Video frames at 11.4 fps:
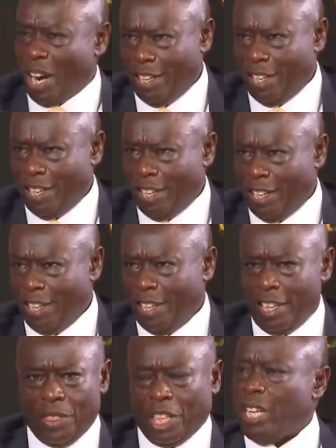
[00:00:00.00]
does it
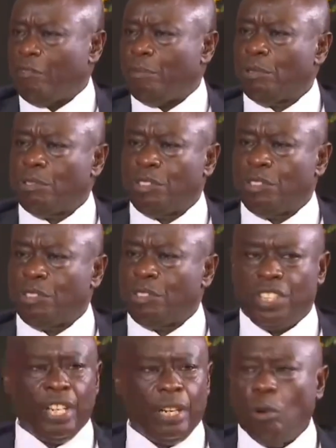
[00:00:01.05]
work? Right. That we
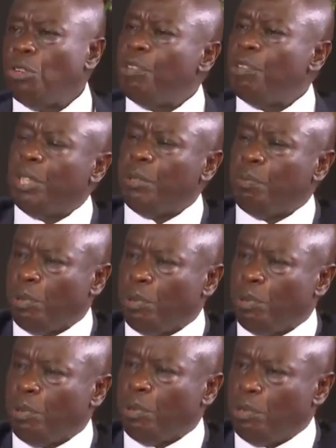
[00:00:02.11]
have brought in
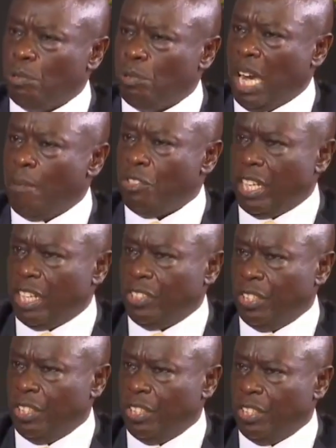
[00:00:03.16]
ODM people to
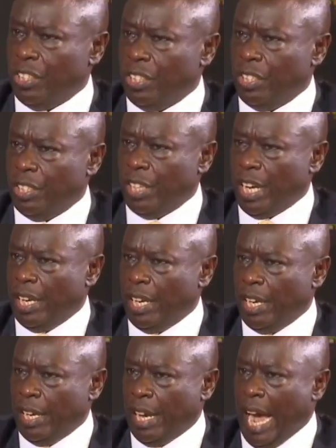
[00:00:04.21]
come and join us,
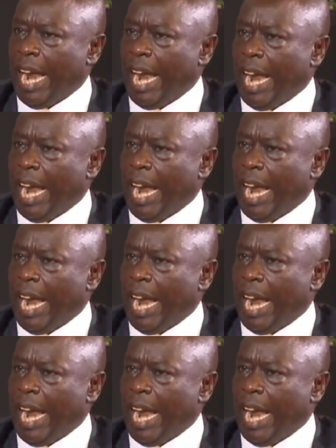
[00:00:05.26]
yeah?